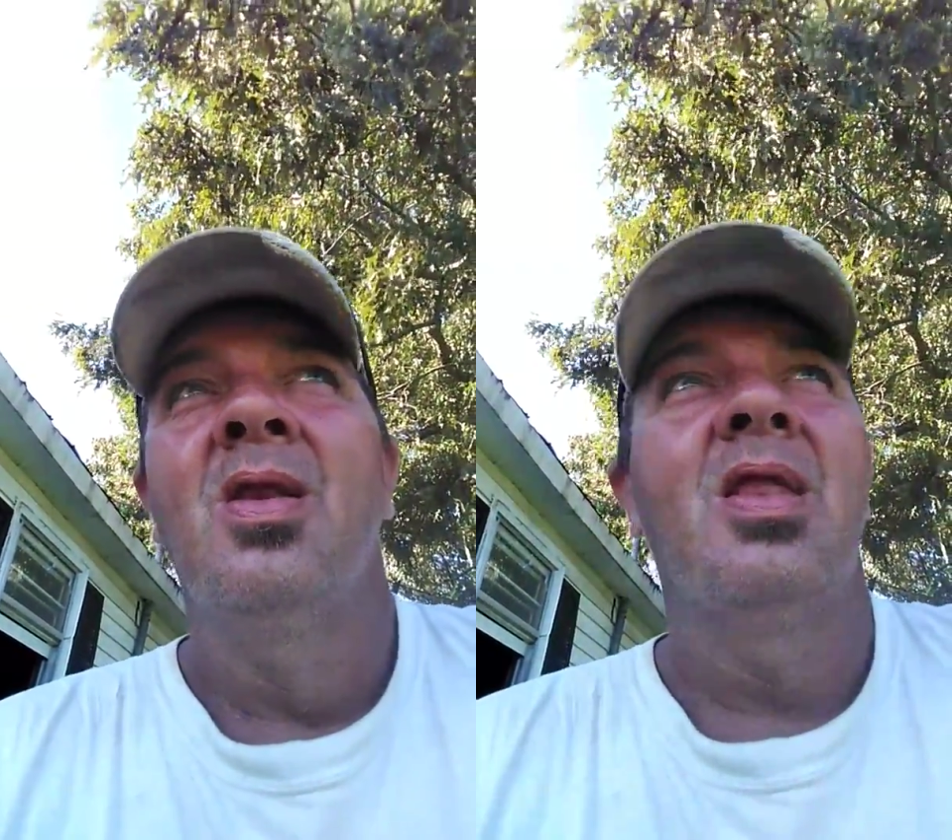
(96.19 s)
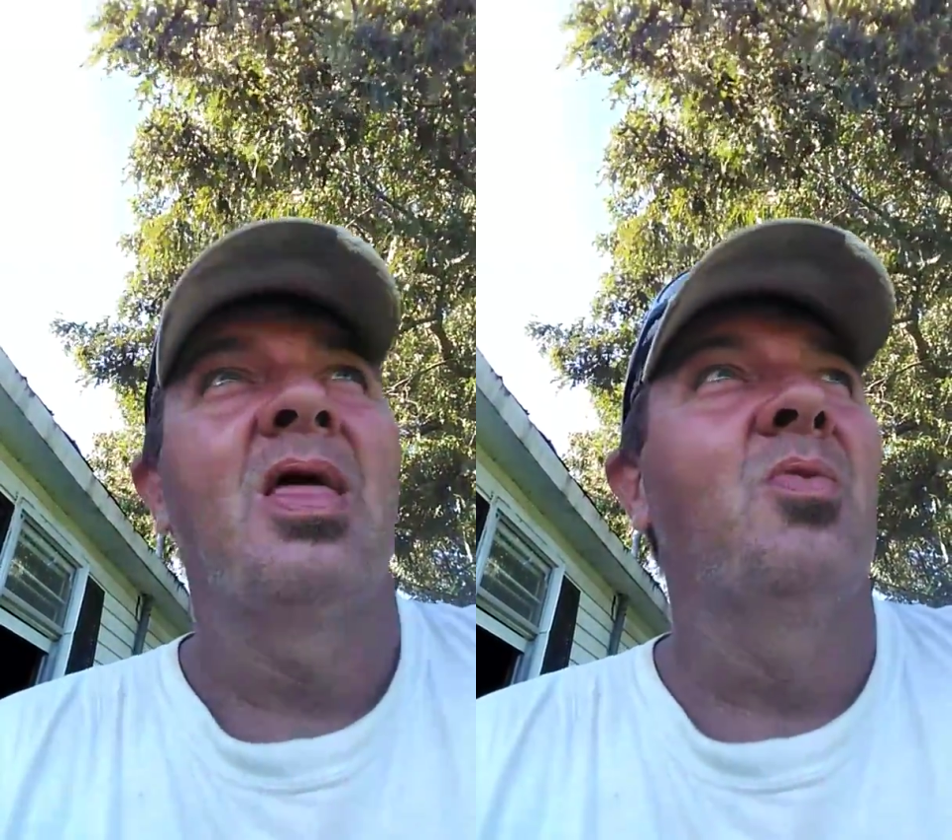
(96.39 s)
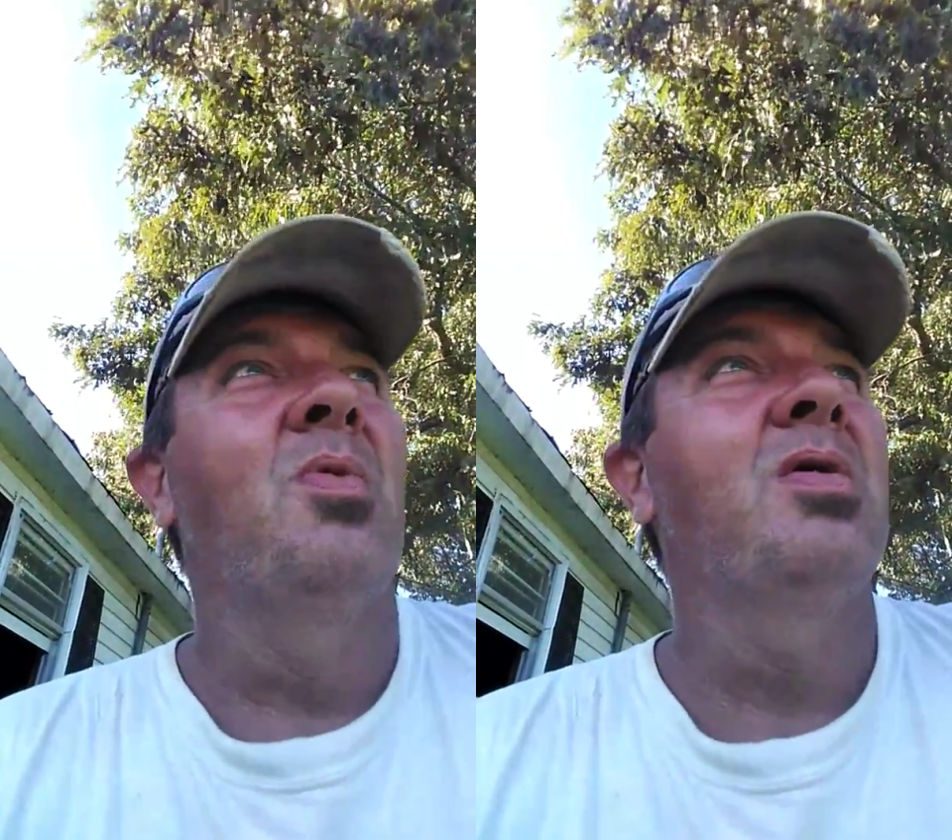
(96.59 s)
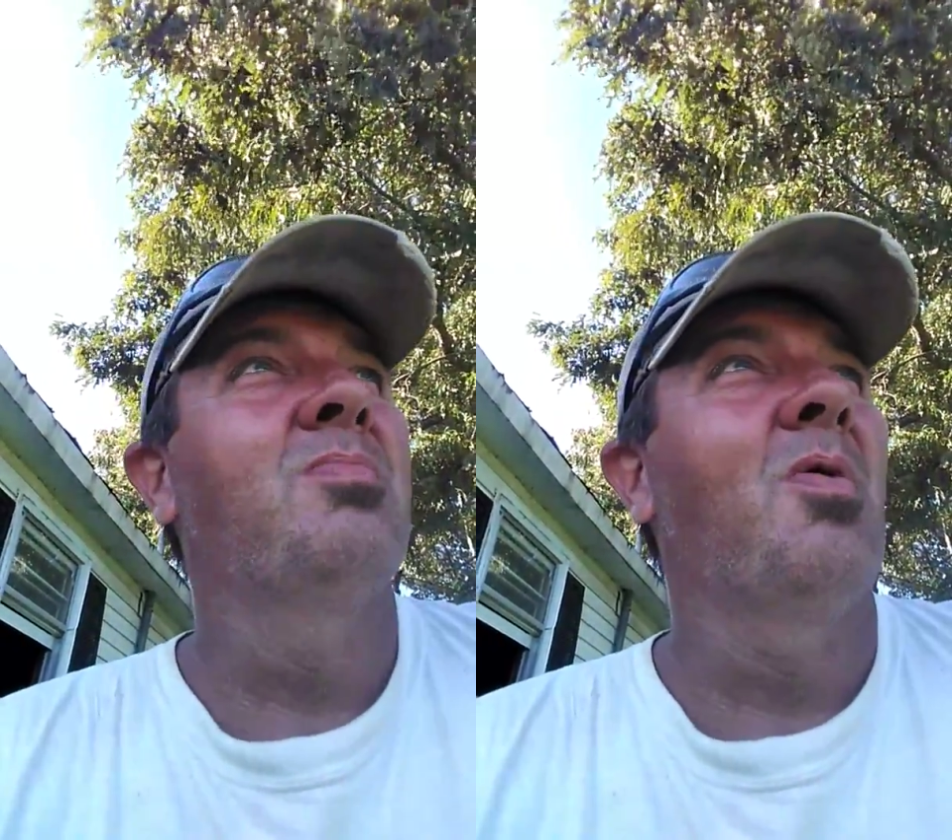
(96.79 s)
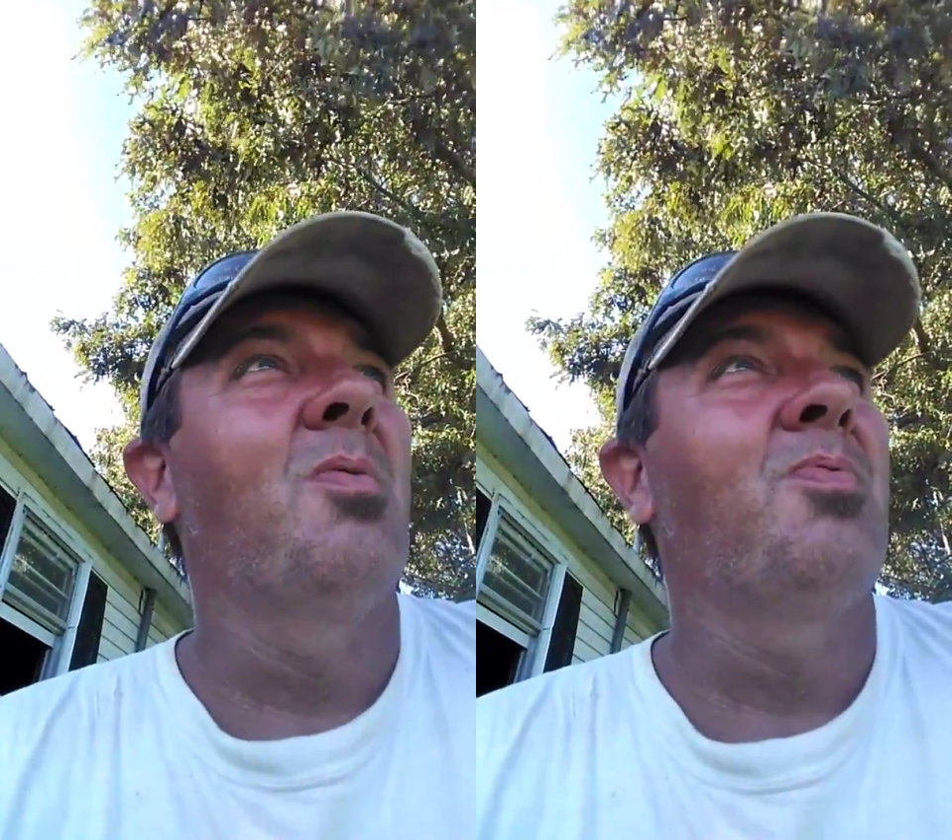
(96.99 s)
Like the wind's
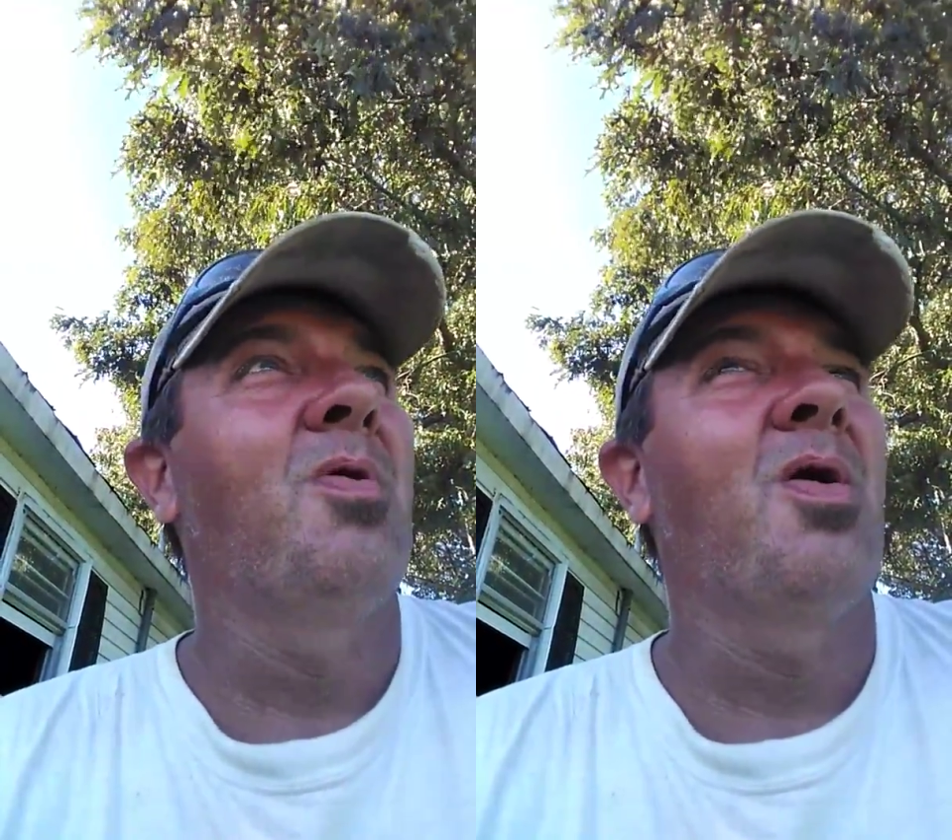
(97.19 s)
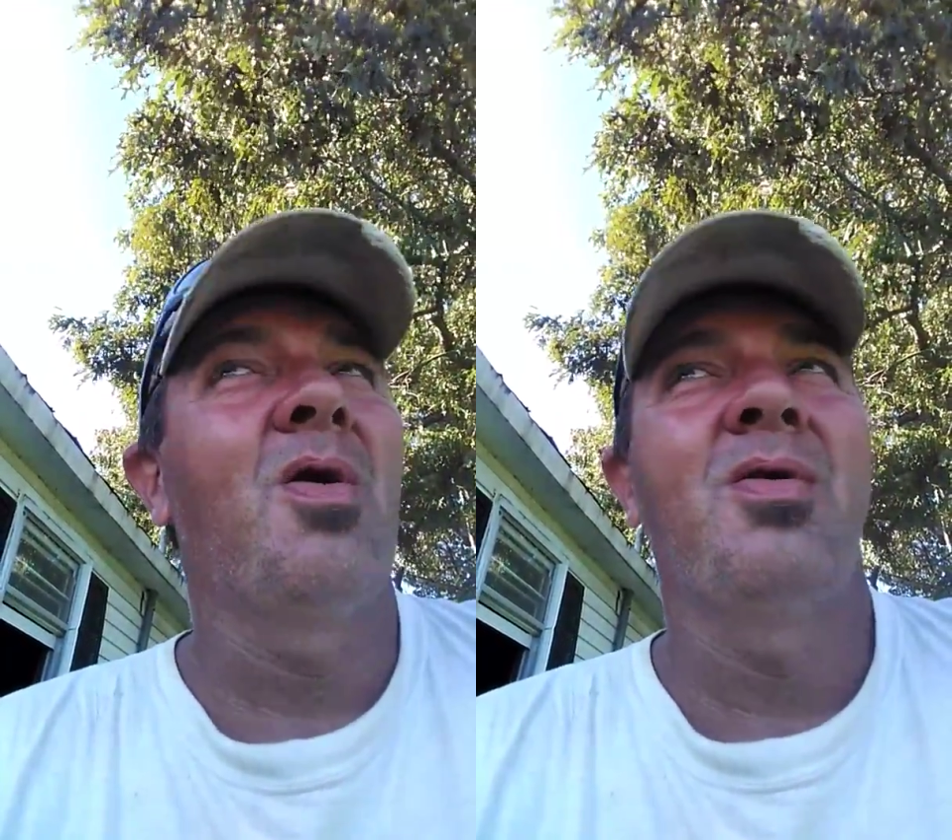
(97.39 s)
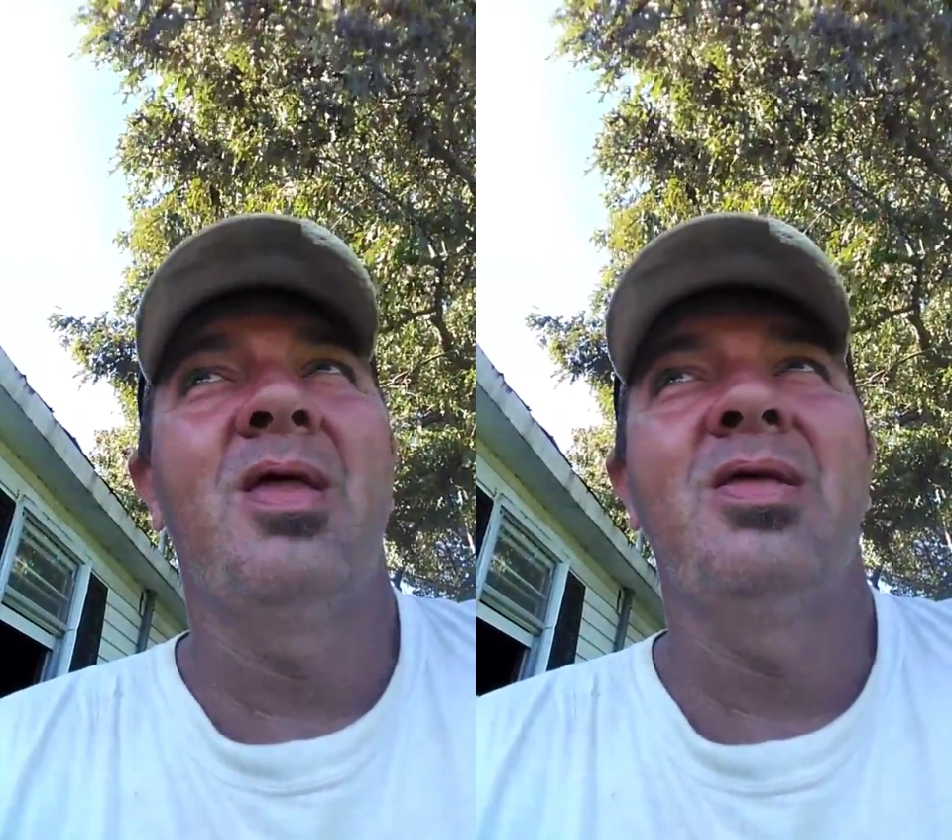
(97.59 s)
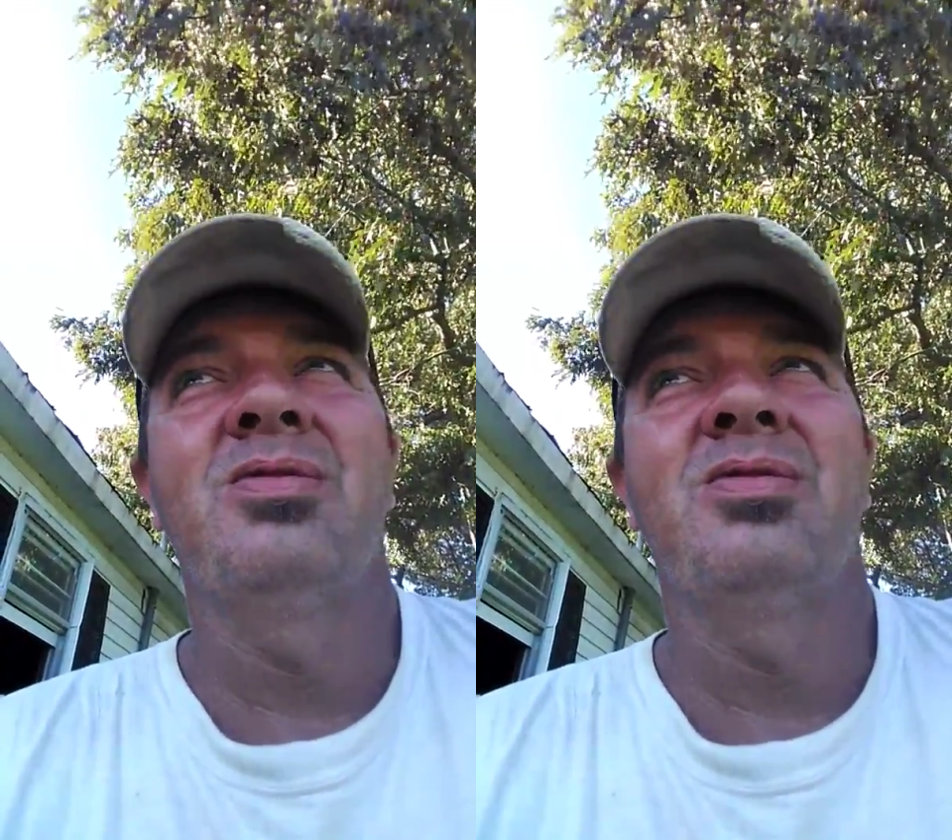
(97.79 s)
blowing pretty hard today,